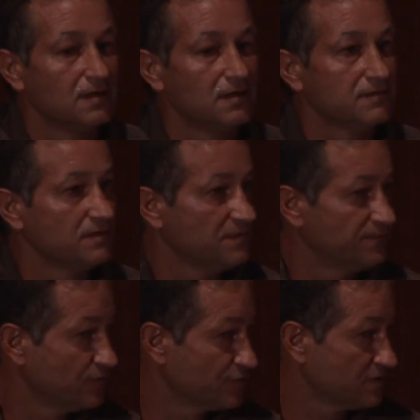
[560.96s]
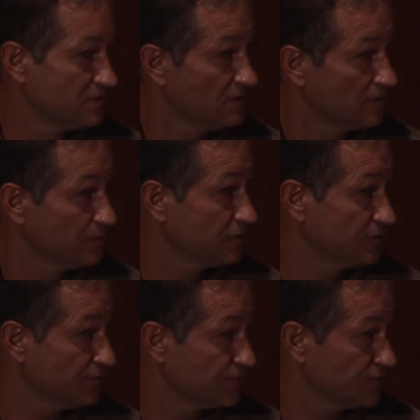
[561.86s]
even the future is not what it
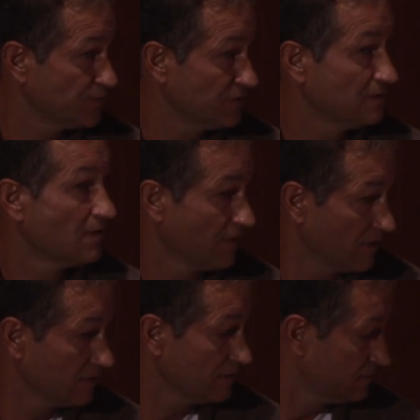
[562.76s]
used to be. Thank you.